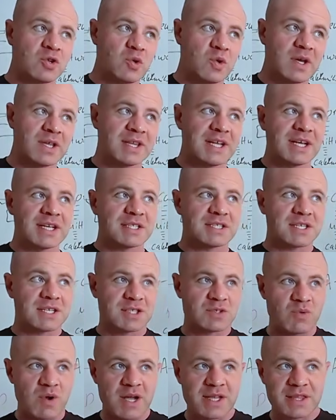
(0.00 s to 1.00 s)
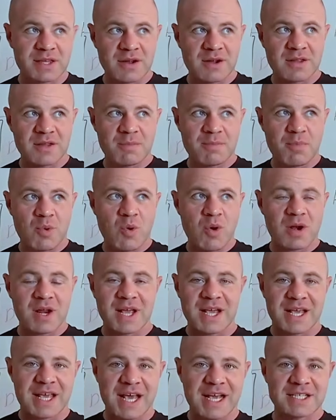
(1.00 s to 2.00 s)
doing this. It's right there on the board
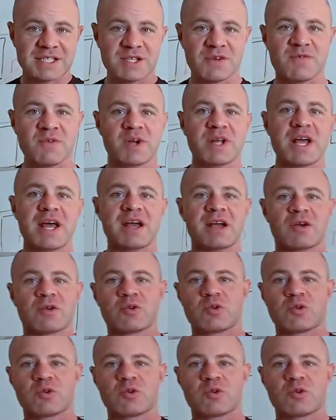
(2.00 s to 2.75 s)
in case you forget.